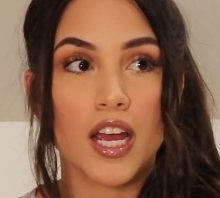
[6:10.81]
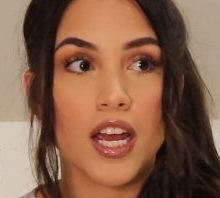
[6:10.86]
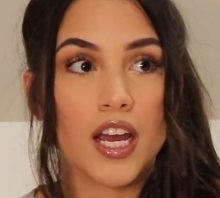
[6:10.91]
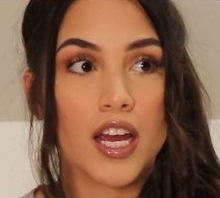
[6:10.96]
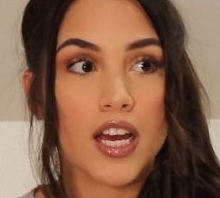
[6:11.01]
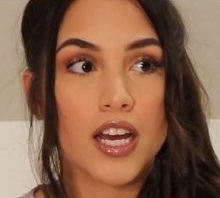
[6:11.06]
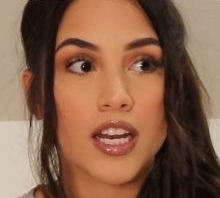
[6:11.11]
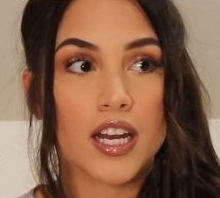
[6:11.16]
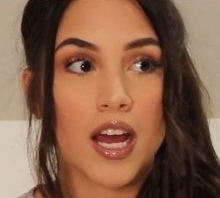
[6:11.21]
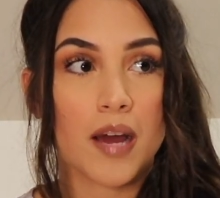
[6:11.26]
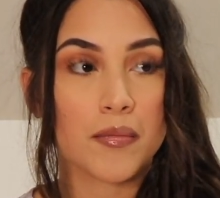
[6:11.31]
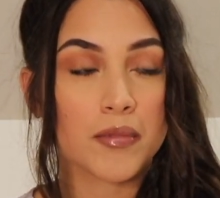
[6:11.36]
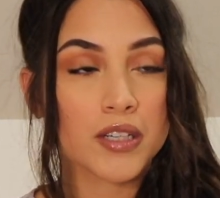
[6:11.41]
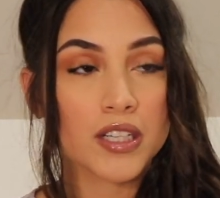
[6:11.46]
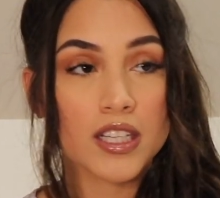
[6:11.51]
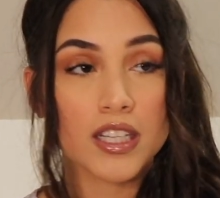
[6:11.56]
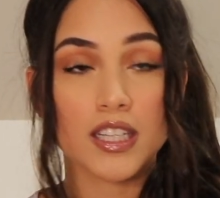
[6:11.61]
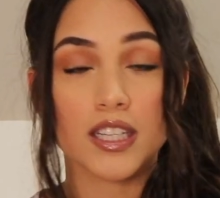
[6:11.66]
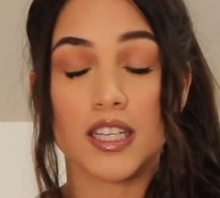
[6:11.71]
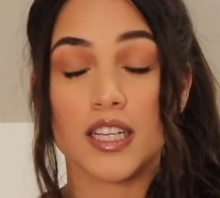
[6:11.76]
and I'm
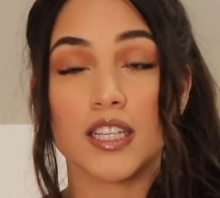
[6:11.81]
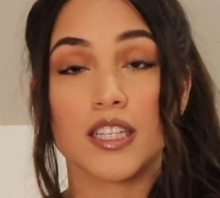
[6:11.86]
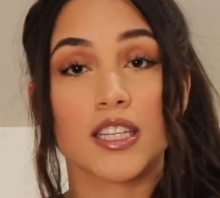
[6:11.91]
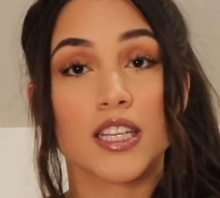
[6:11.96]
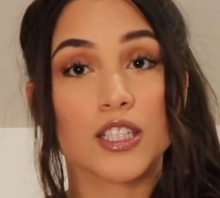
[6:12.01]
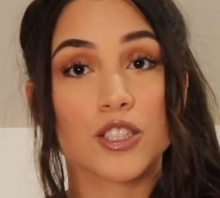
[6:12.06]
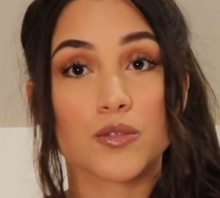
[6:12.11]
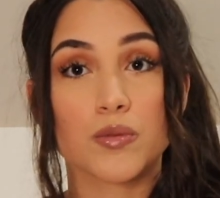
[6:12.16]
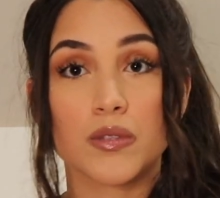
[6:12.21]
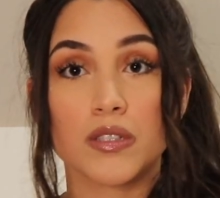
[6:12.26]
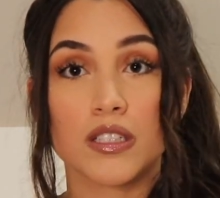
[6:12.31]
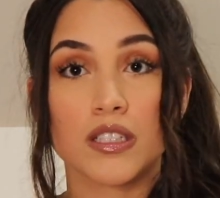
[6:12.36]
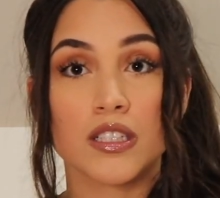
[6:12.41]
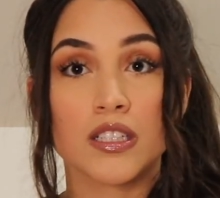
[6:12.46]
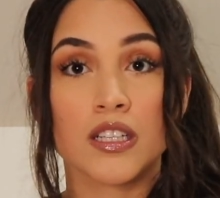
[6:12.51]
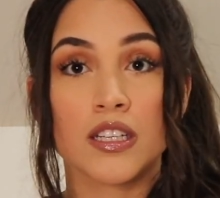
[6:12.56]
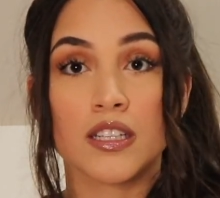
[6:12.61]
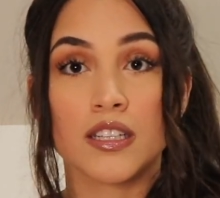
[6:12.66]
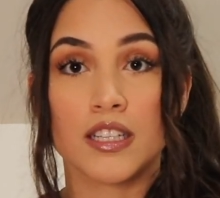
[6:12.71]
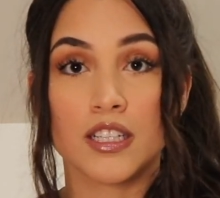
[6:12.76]
gonna link this
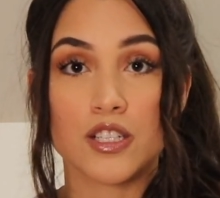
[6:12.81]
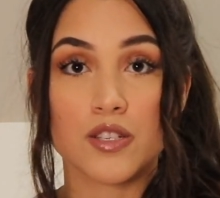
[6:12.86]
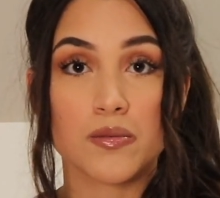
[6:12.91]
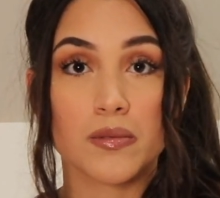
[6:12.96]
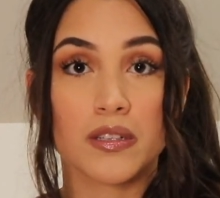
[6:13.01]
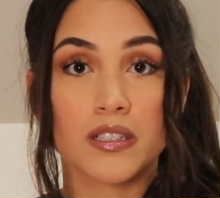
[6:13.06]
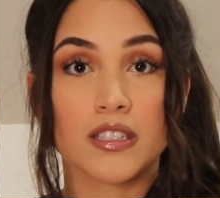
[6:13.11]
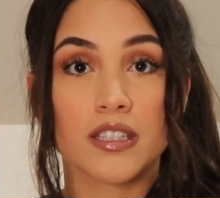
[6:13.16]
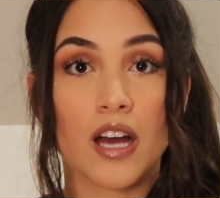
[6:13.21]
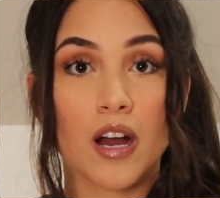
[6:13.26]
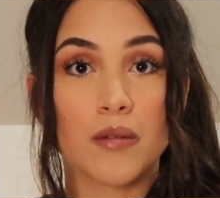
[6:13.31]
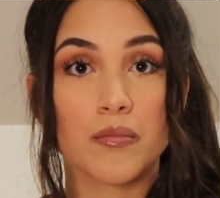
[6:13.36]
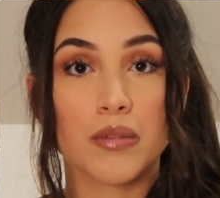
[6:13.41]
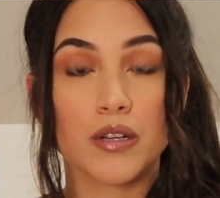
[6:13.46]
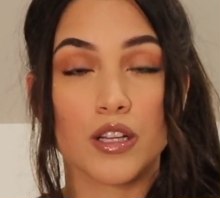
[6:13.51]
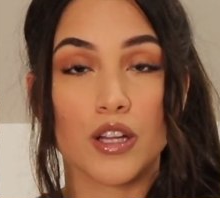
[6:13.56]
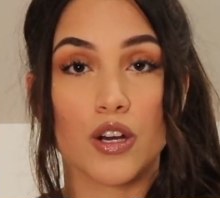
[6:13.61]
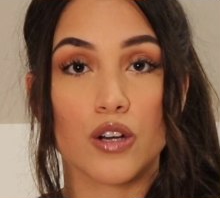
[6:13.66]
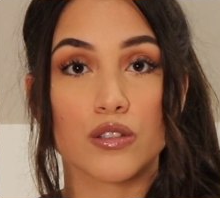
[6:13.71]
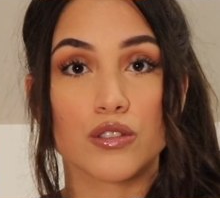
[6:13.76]
one down
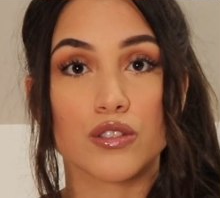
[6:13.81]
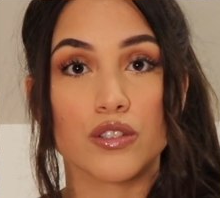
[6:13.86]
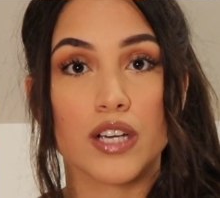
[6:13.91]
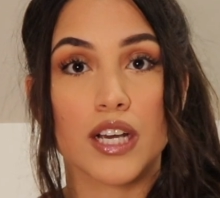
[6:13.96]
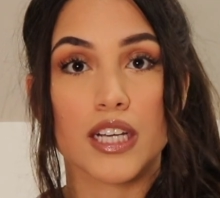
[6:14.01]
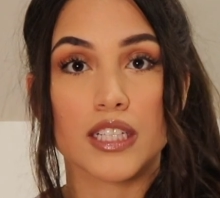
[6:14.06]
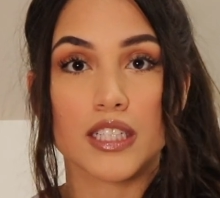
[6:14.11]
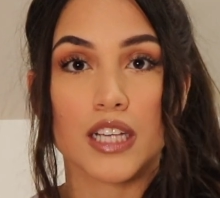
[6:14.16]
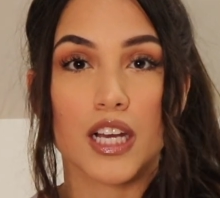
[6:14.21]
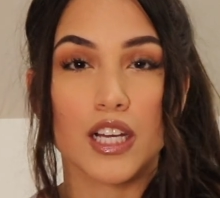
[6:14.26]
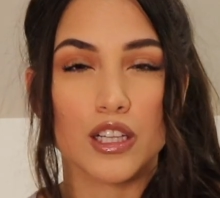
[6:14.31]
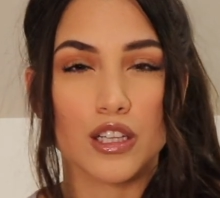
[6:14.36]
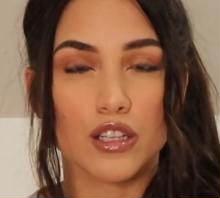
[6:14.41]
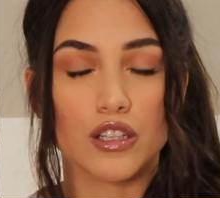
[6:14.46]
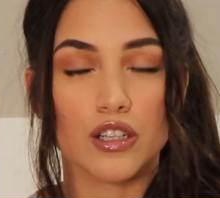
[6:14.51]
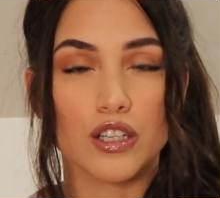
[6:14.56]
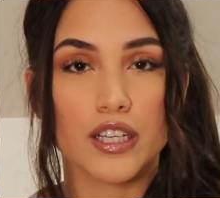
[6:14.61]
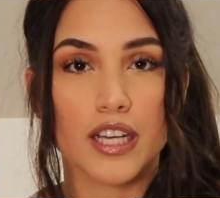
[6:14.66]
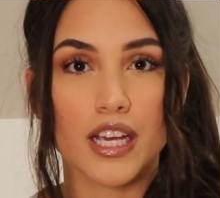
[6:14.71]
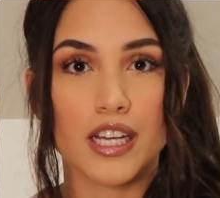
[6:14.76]
below so you guys can
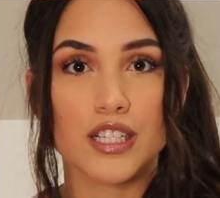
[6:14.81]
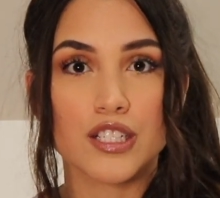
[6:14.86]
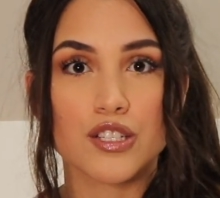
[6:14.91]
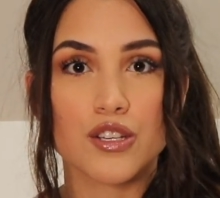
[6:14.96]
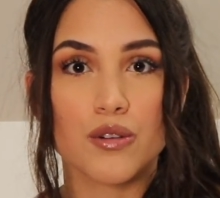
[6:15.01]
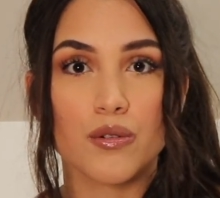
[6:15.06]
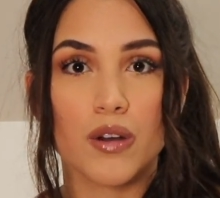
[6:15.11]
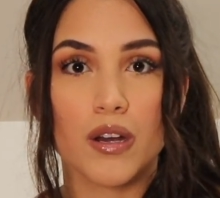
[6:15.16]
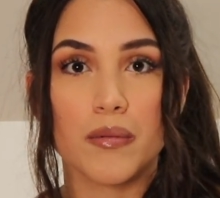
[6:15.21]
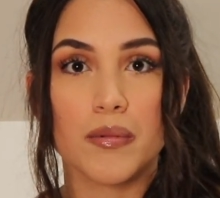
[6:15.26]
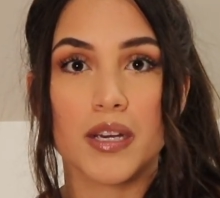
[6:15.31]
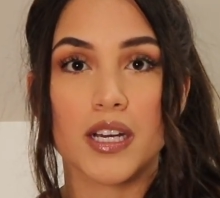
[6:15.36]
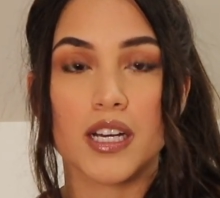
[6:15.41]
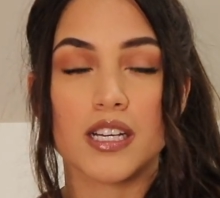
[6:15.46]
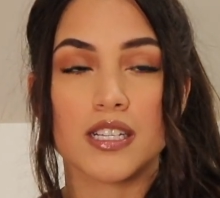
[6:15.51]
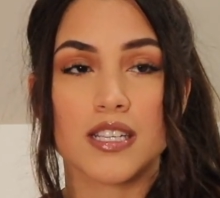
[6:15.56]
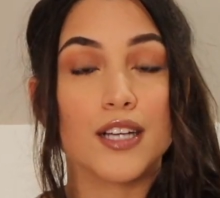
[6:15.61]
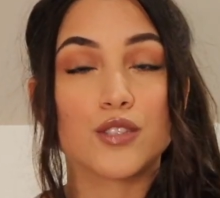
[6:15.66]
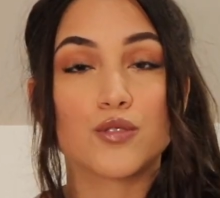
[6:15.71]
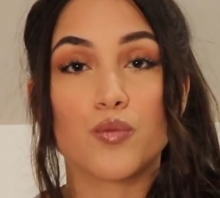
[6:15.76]
look into it,
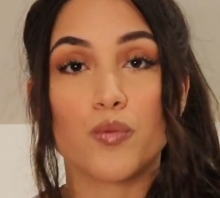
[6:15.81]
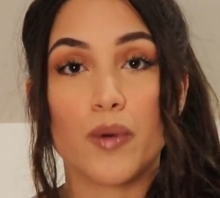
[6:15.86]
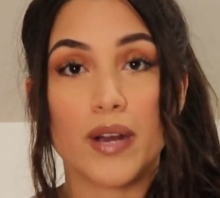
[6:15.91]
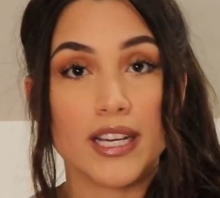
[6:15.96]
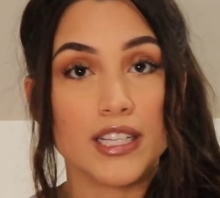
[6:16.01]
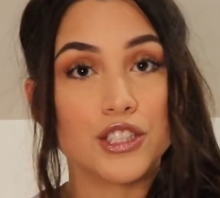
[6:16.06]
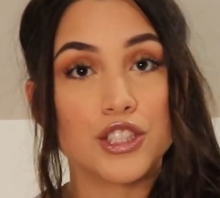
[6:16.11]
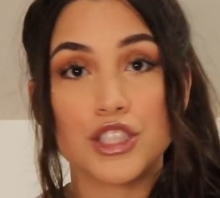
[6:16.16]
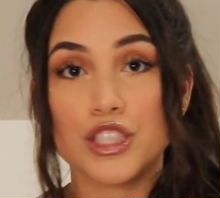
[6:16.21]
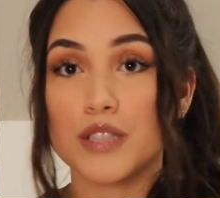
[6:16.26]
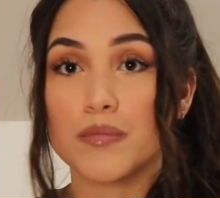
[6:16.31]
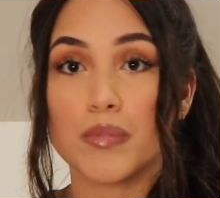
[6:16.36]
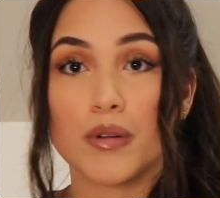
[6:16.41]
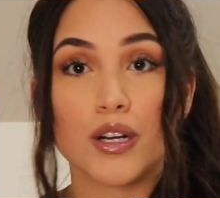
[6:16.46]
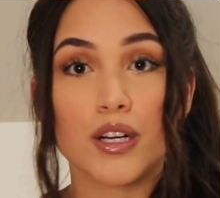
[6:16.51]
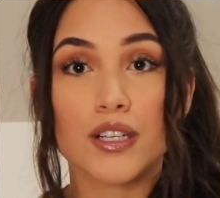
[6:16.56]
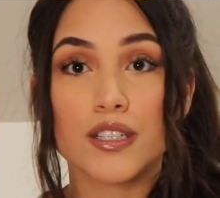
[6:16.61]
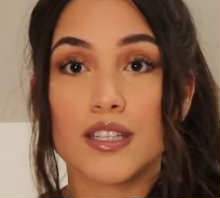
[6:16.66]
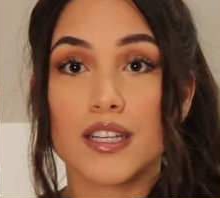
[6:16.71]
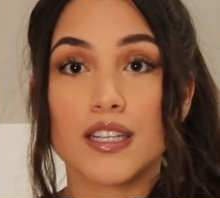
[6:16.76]
because it's way
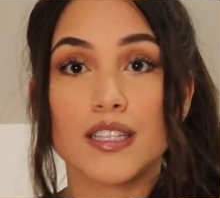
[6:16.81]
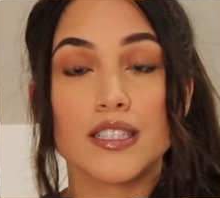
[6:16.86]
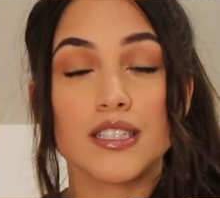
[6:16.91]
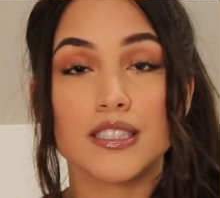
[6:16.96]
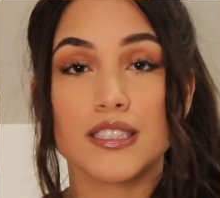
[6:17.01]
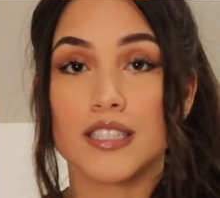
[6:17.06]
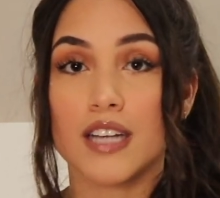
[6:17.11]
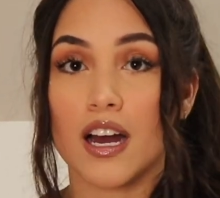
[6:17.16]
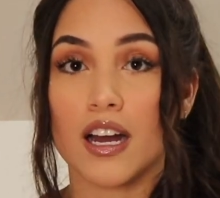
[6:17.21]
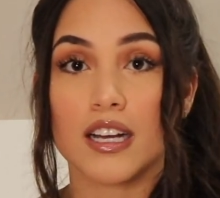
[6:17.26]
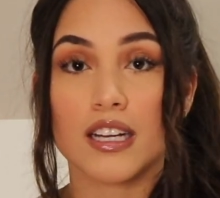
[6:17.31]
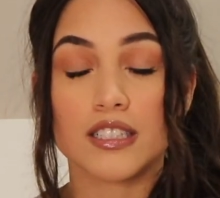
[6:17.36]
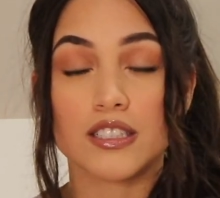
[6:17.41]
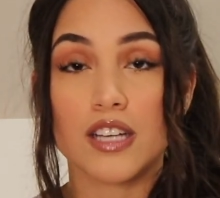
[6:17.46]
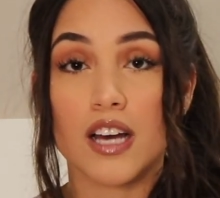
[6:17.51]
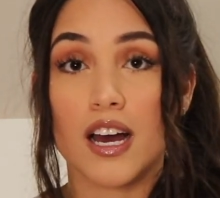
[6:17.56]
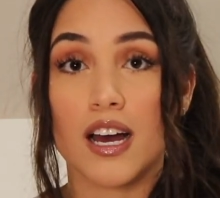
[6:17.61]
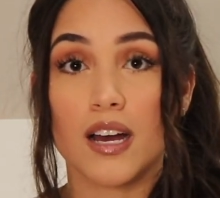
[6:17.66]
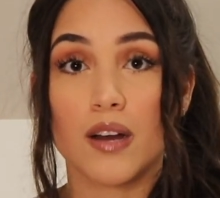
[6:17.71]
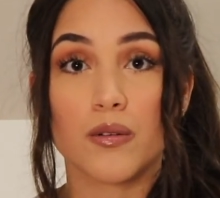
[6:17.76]
cheaper than the
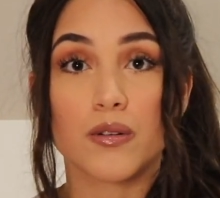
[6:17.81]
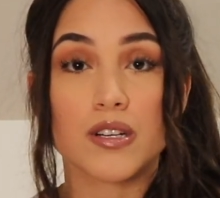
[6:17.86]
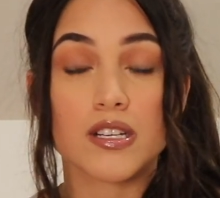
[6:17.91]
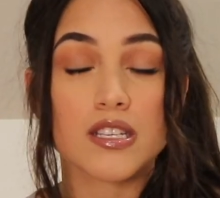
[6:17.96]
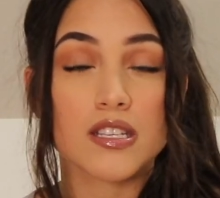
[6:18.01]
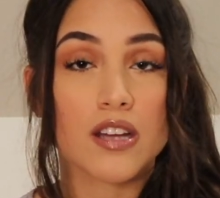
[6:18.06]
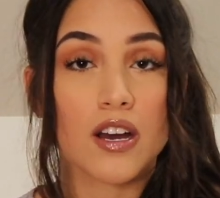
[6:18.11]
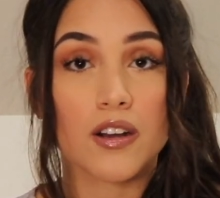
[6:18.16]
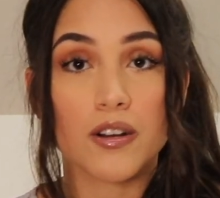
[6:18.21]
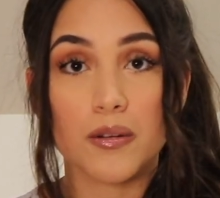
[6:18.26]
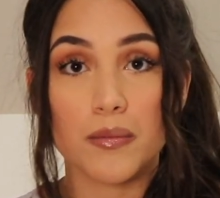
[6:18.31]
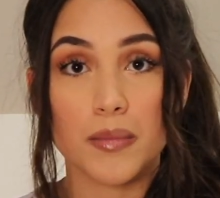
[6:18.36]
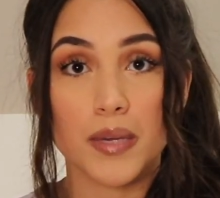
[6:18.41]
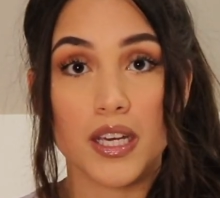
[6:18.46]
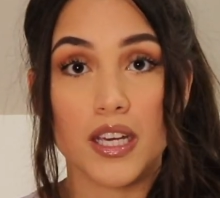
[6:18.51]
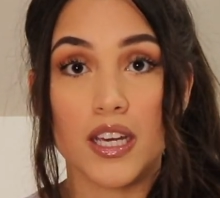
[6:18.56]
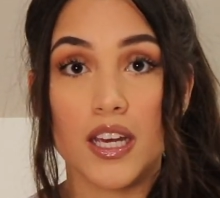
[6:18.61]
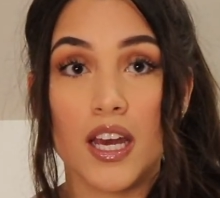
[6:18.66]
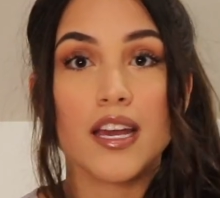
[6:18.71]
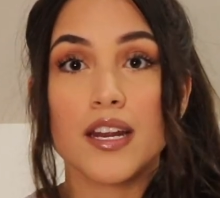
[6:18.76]
Dakota or Snuggle
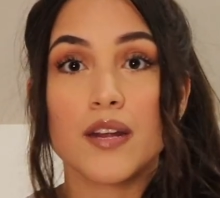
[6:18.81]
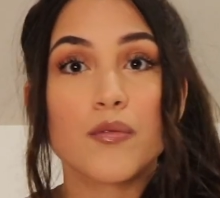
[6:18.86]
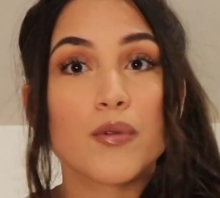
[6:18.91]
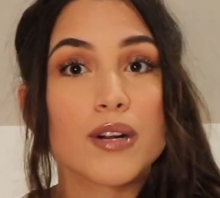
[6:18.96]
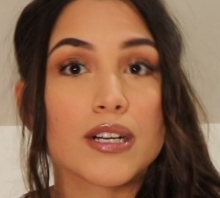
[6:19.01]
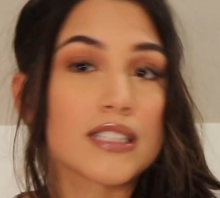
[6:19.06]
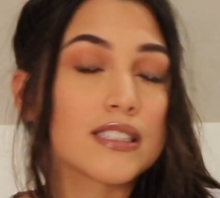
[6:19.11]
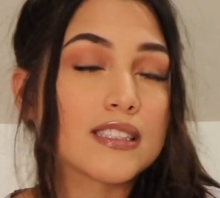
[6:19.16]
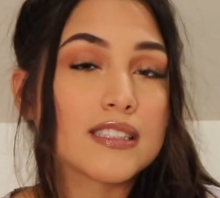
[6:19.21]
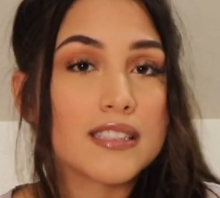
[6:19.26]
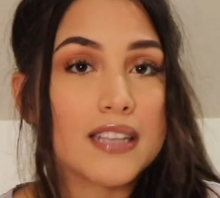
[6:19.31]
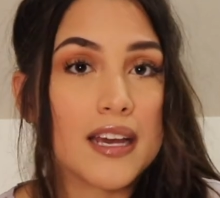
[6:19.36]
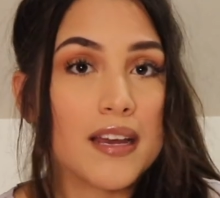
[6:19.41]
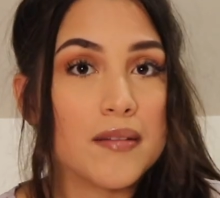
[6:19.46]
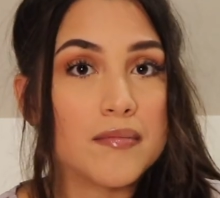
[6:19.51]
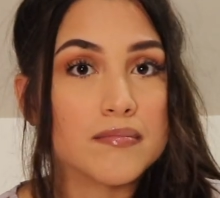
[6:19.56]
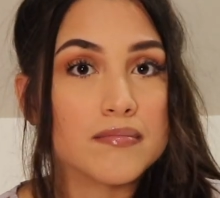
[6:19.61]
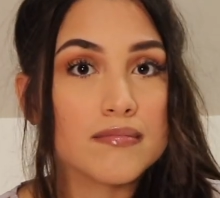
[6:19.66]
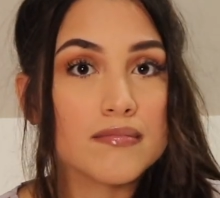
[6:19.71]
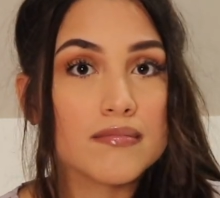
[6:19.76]
Me, and it works the
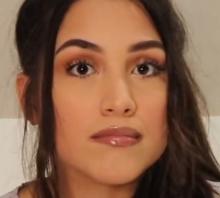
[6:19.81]
same.